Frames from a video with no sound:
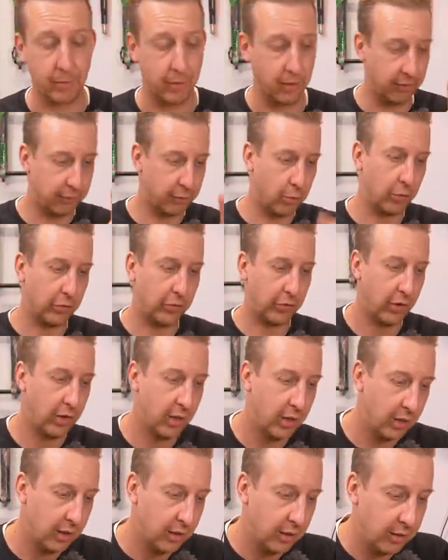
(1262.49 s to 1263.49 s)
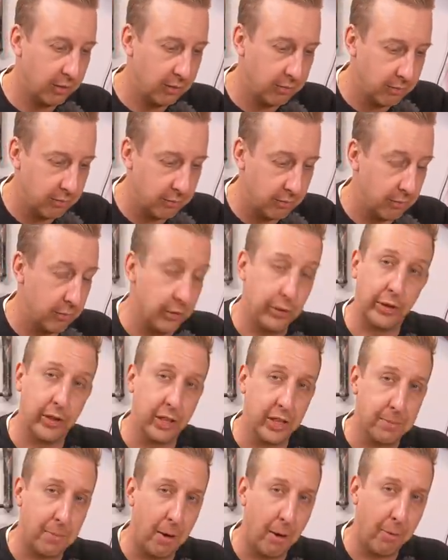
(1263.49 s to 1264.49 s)
But of course, you
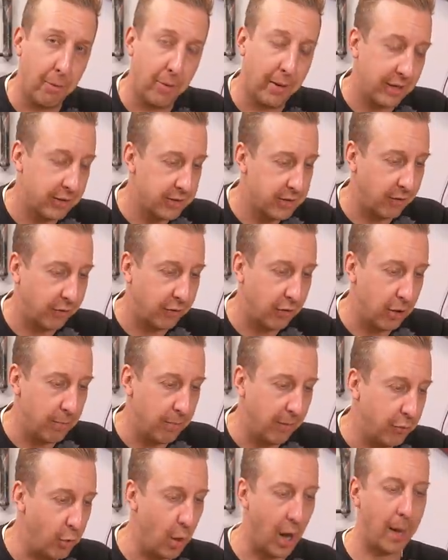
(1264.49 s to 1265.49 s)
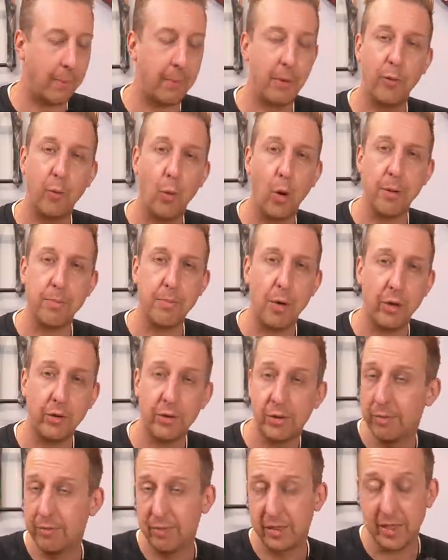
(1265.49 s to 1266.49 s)
can experiment with that stuff too. But if you're happy with wide
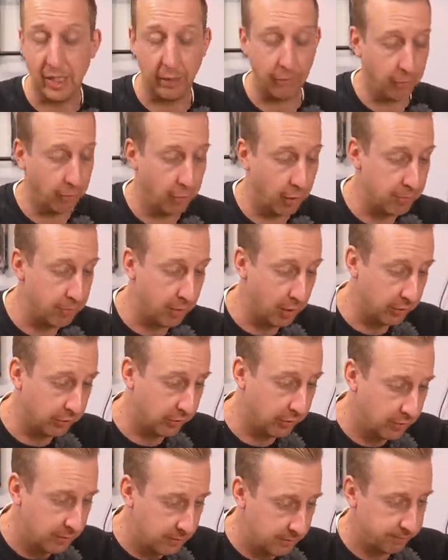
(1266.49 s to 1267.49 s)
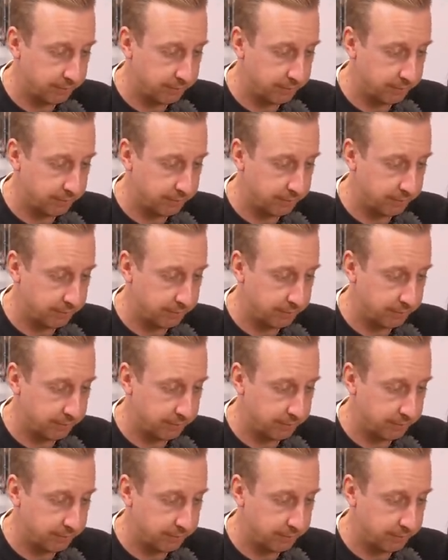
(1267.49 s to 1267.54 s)
bars, stick with wide bars.